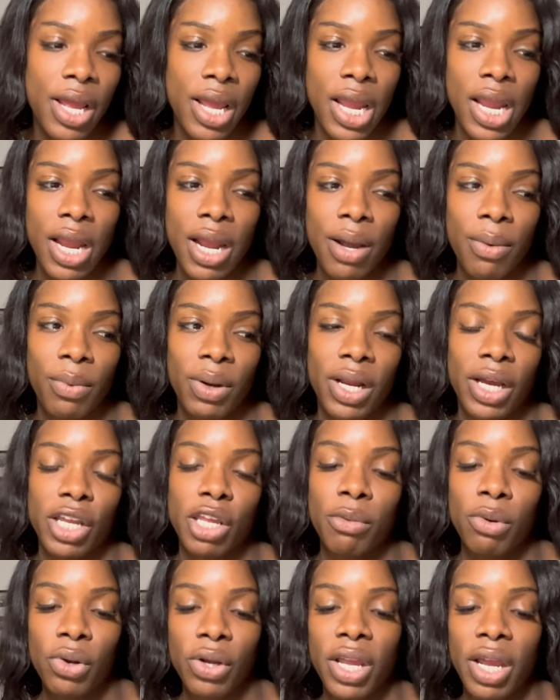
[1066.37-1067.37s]
And when I
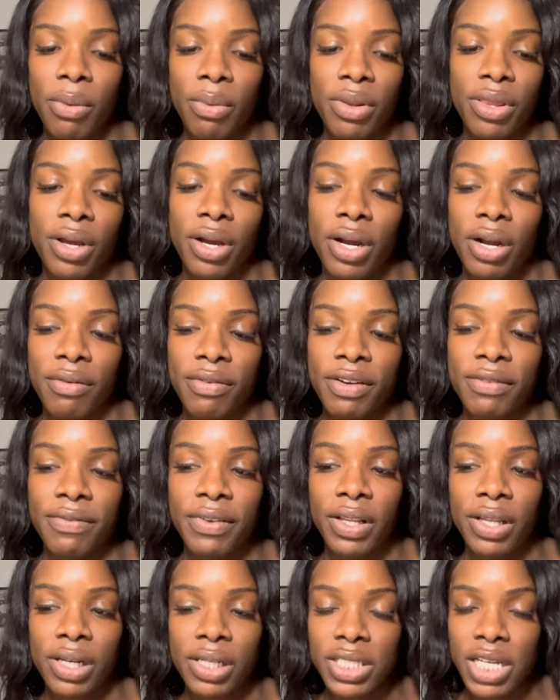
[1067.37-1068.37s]
communicate with her, if I'm
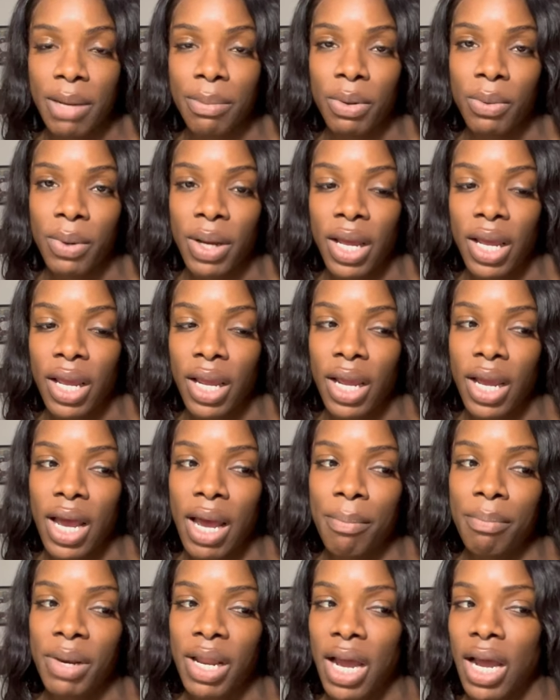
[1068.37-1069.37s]
feeling that type of way,
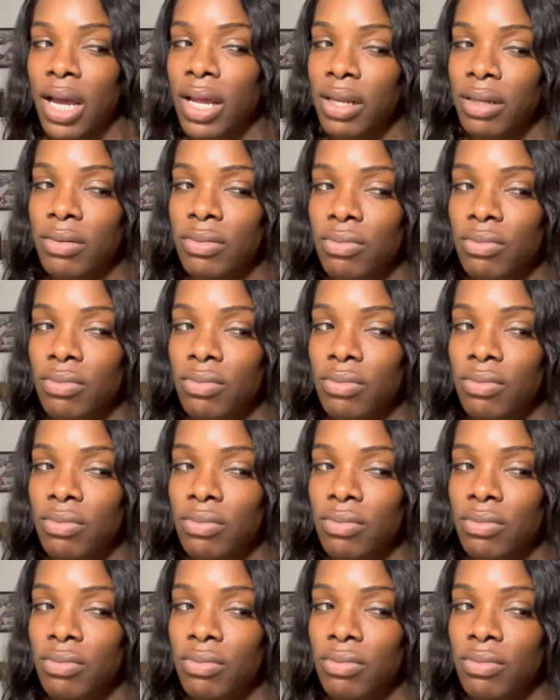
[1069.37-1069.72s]
I'm not,